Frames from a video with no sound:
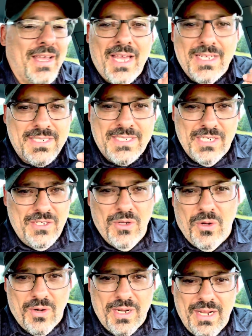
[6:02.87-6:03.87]
got
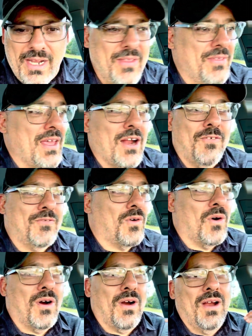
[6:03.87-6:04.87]
seniority and
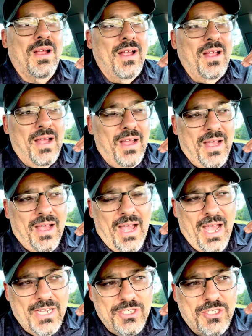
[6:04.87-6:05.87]
therefore
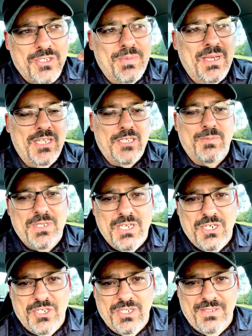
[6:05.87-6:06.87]
I should be in this
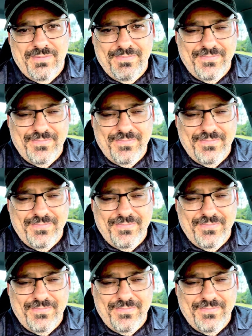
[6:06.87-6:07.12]
position.